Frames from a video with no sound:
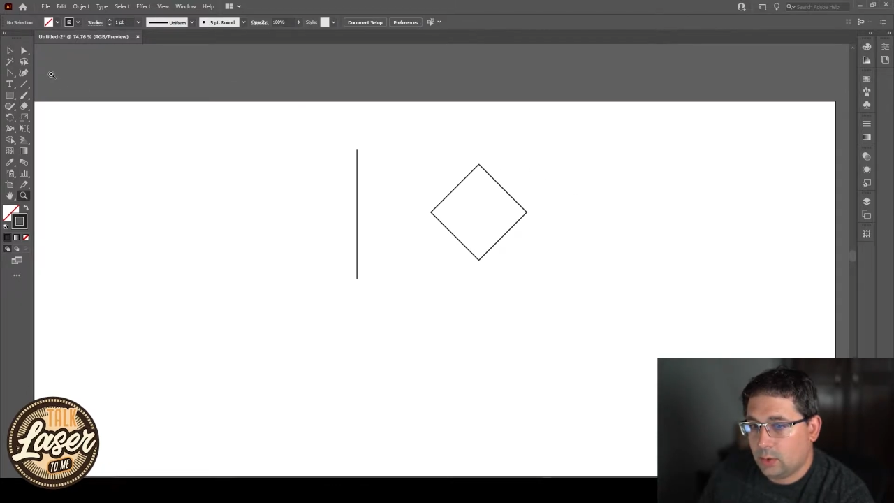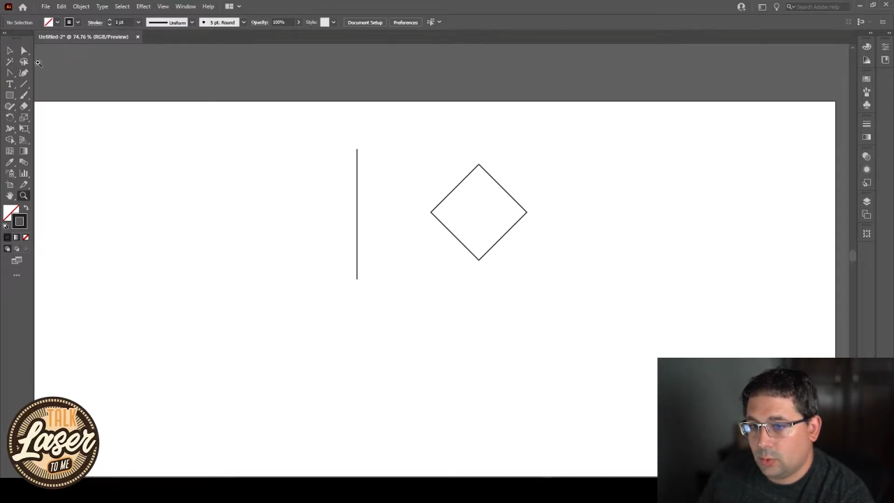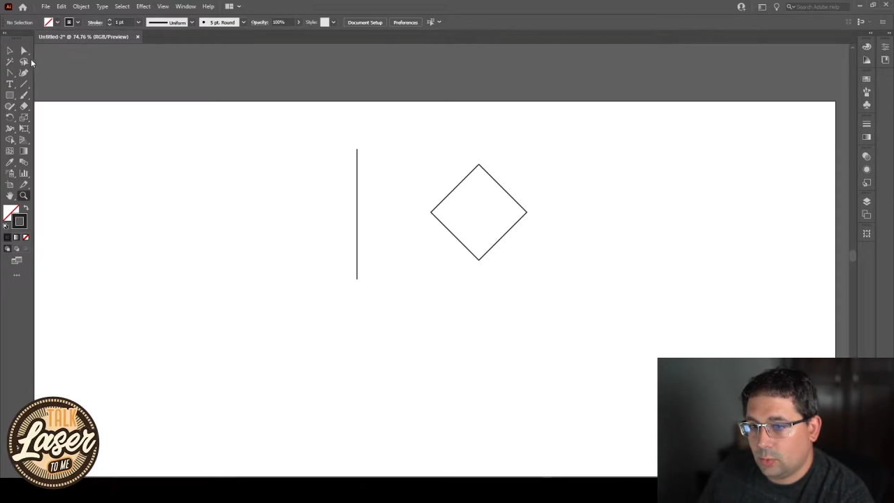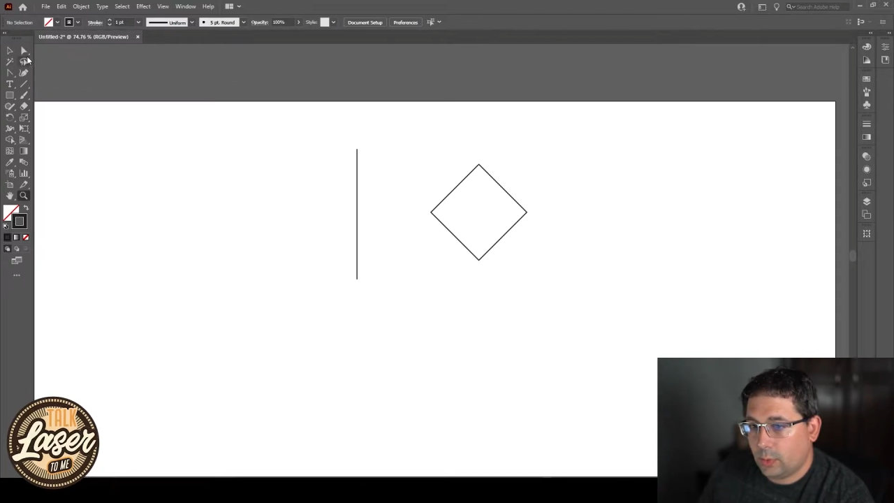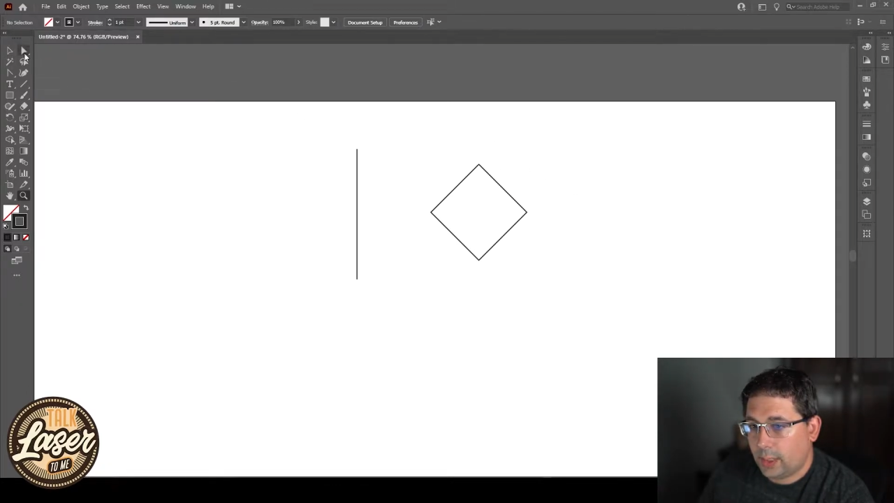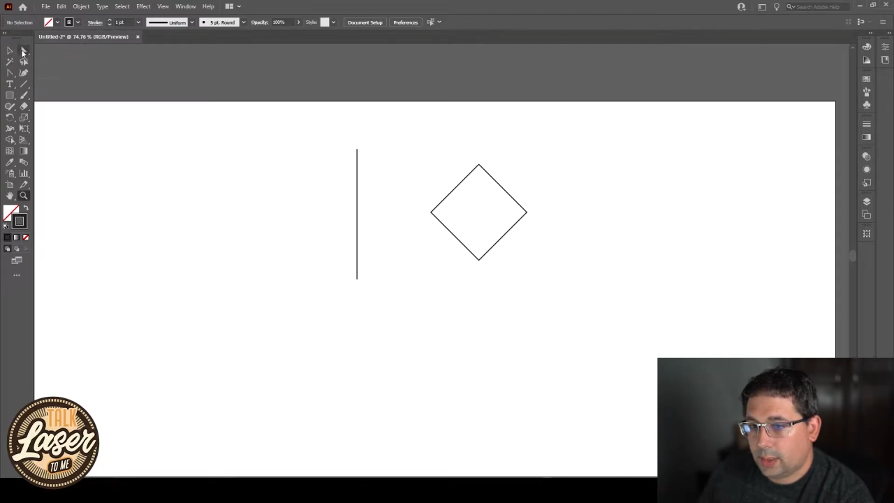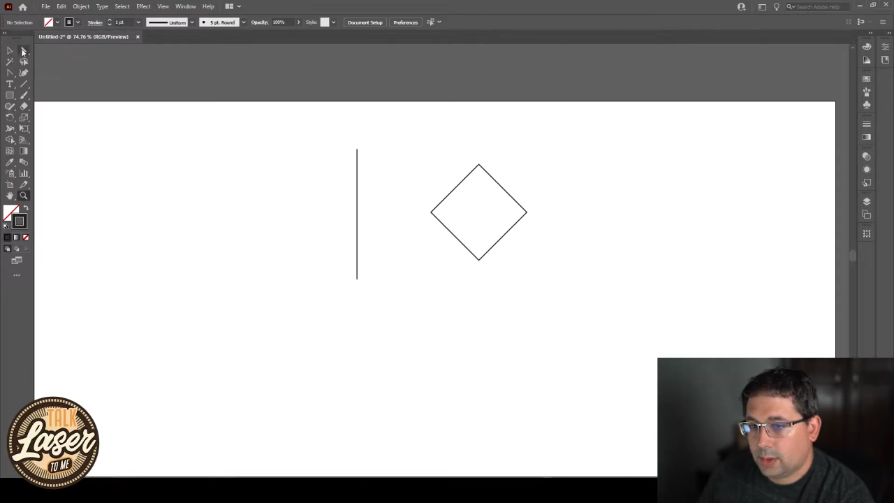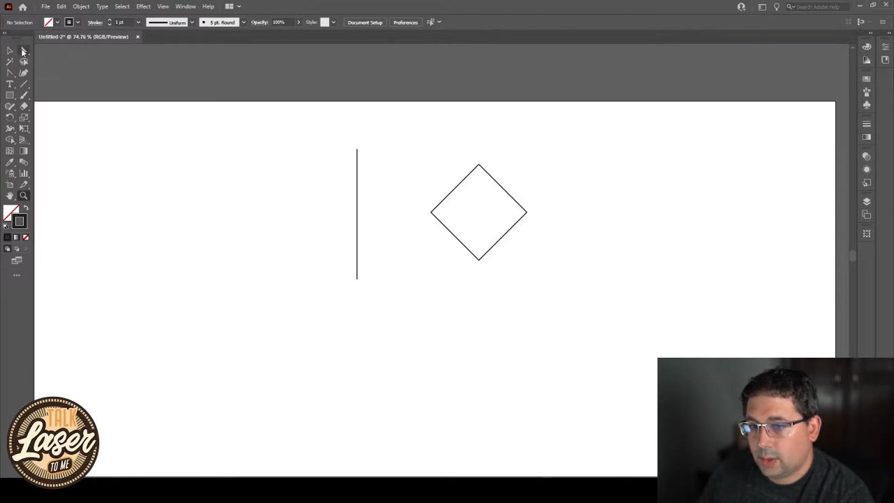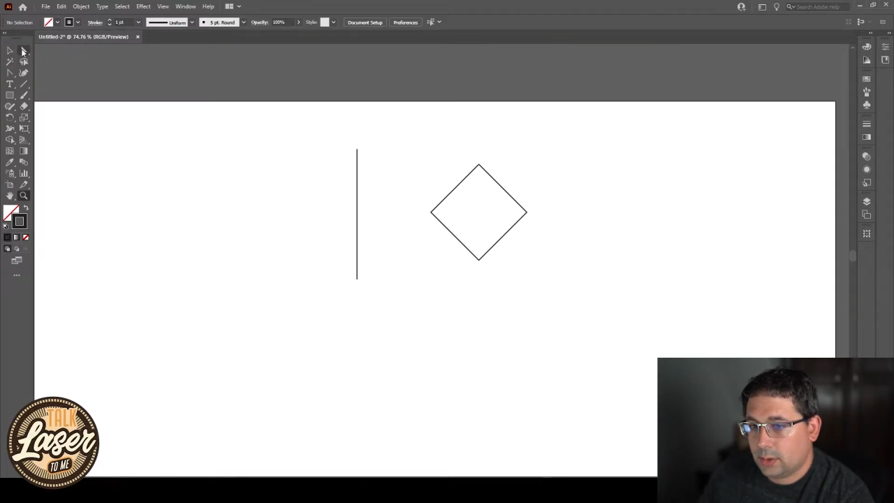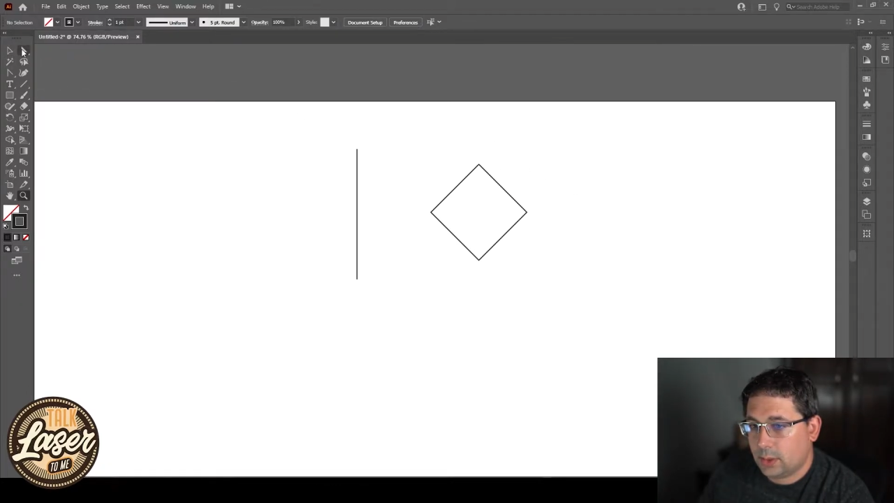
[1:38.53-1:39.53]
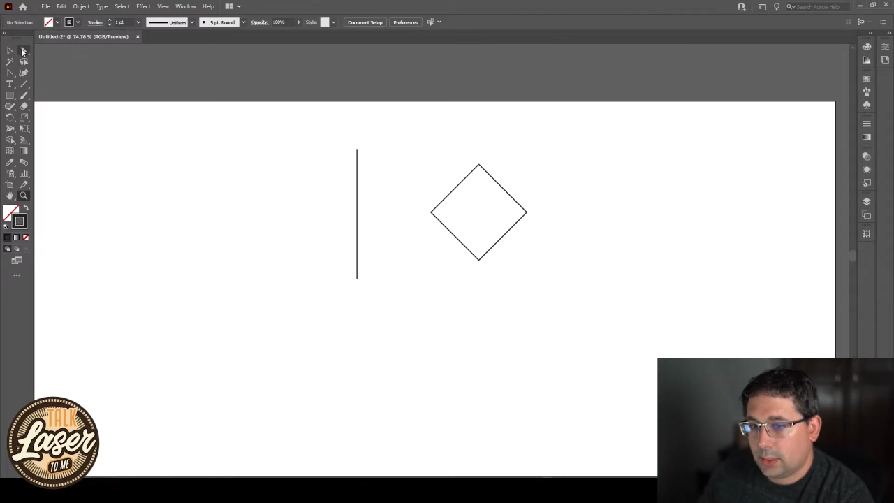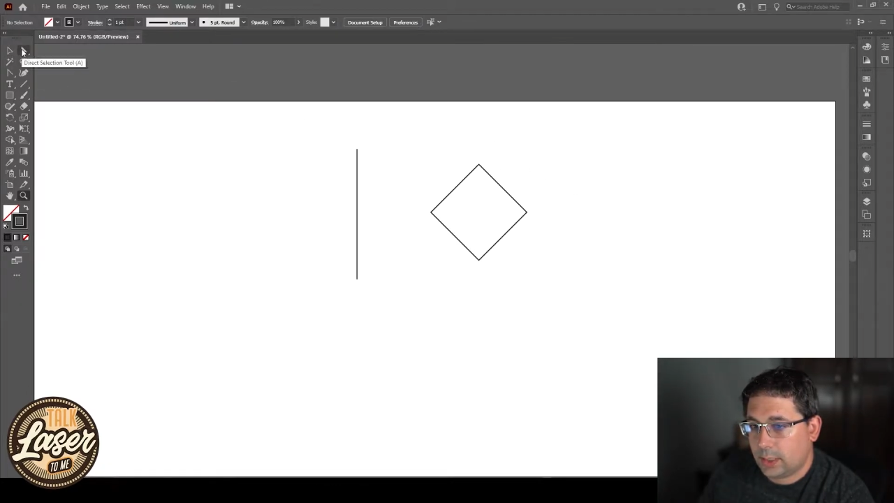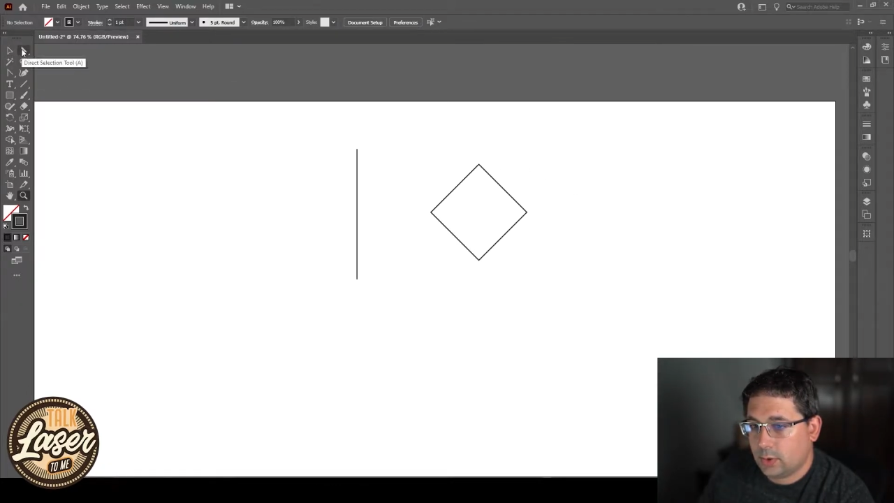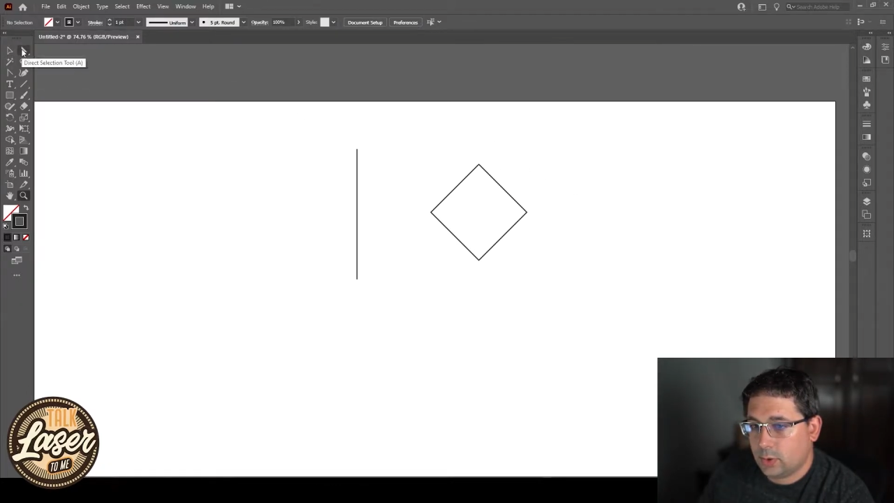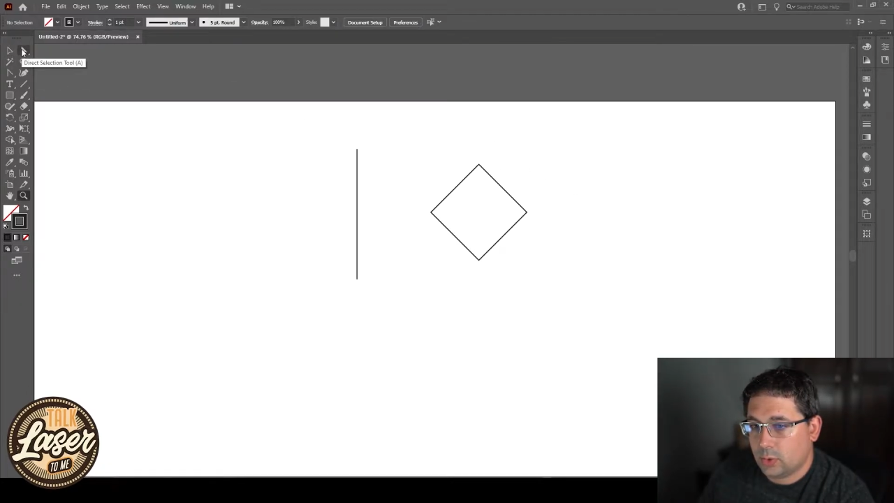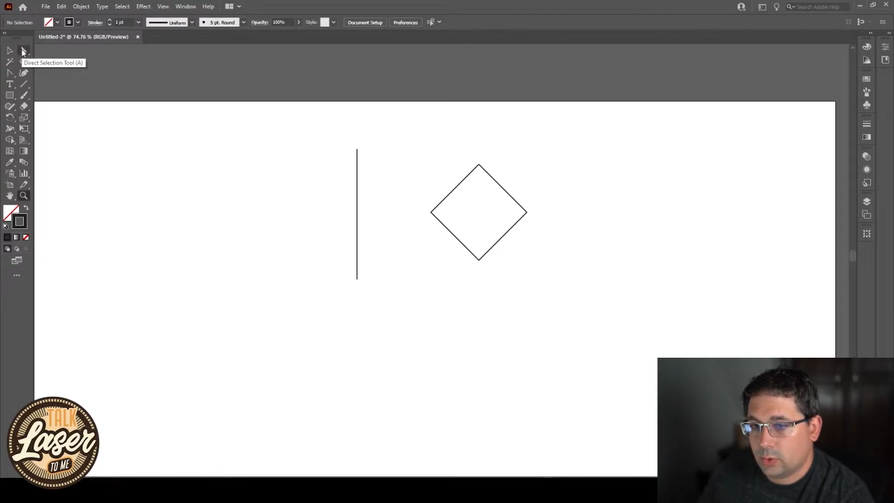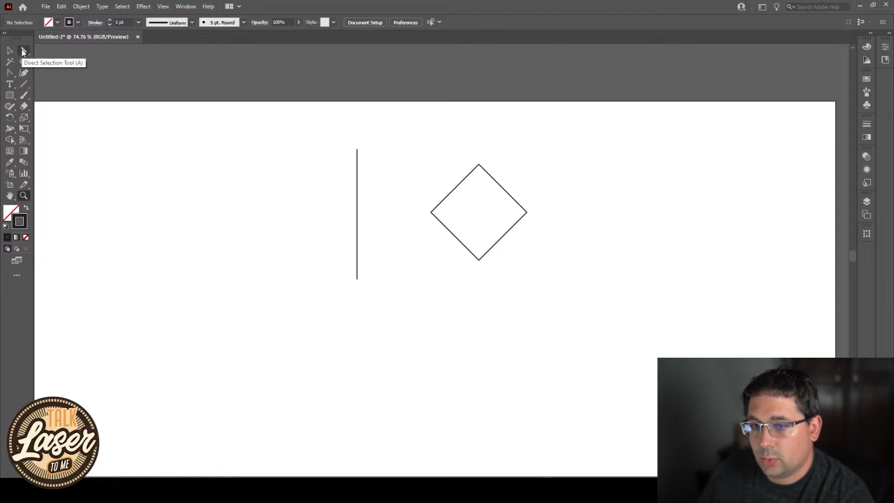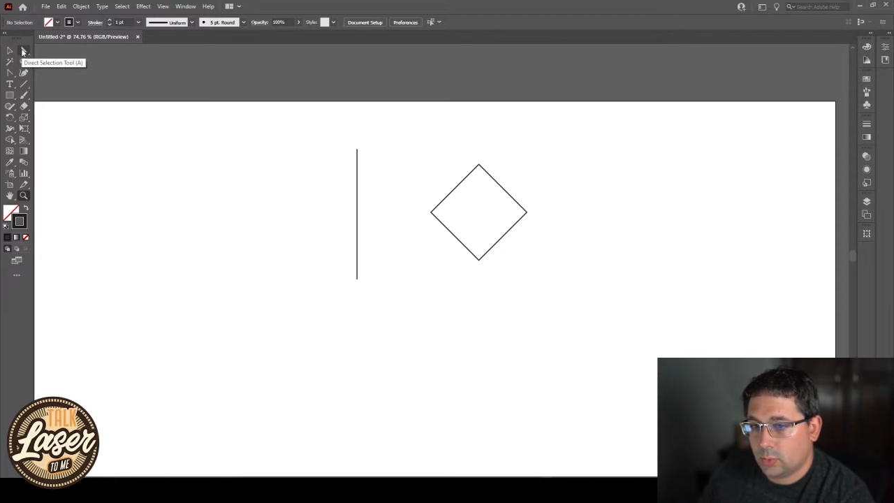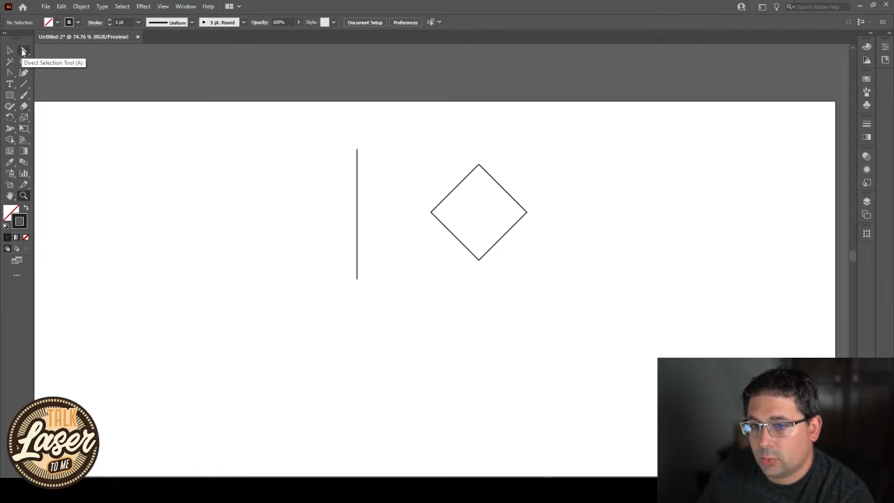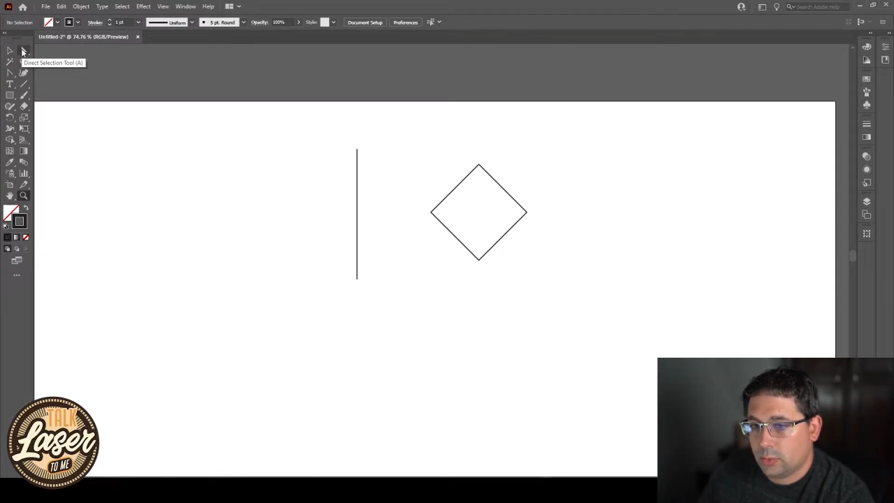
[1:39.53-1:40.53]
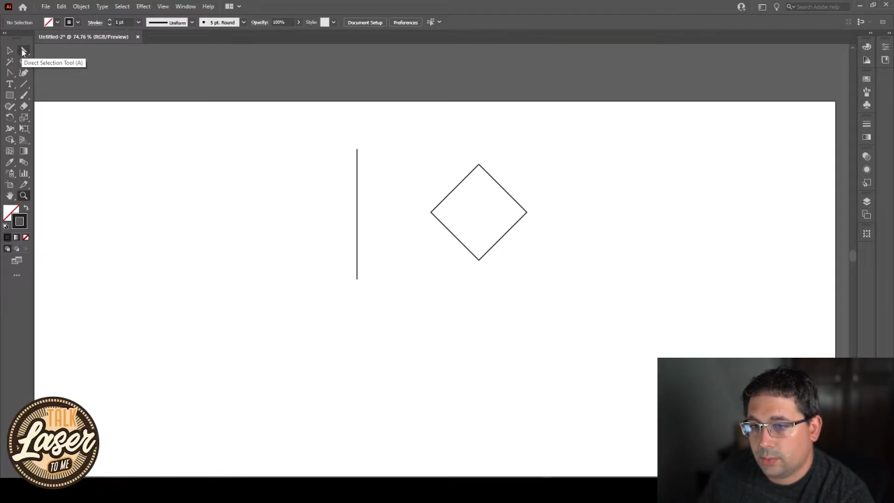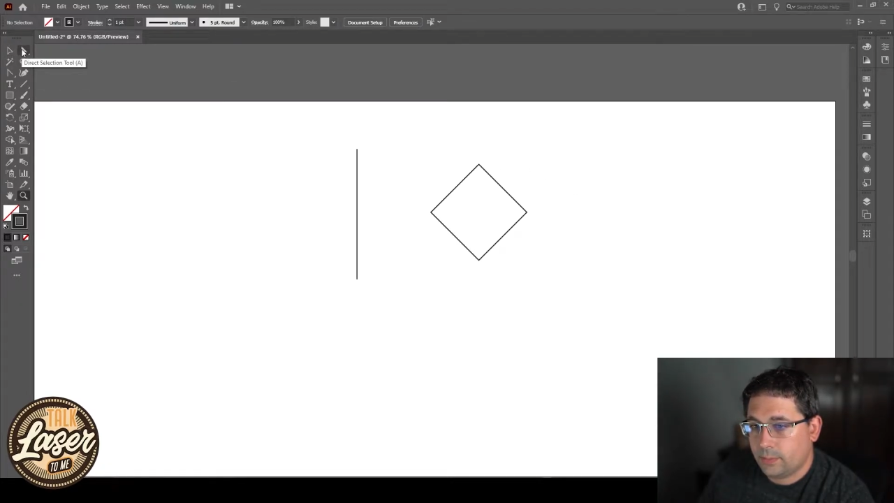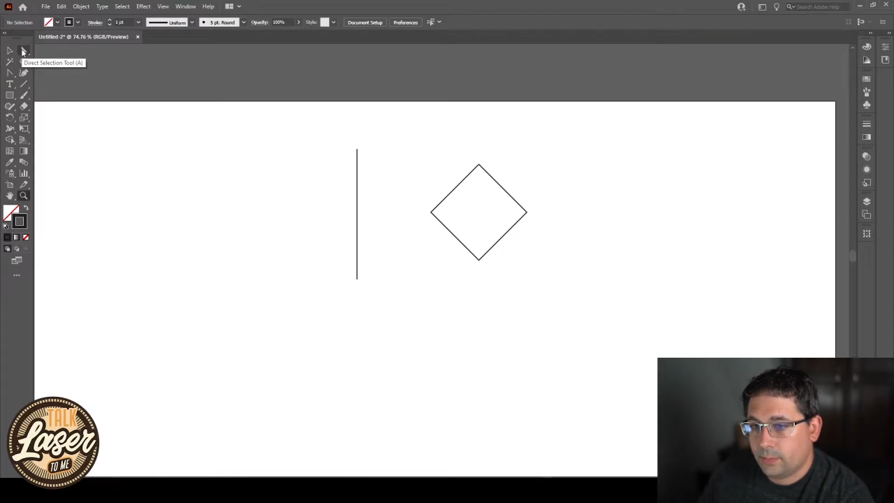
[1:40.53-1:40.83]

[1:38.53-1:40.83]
direct selection tool,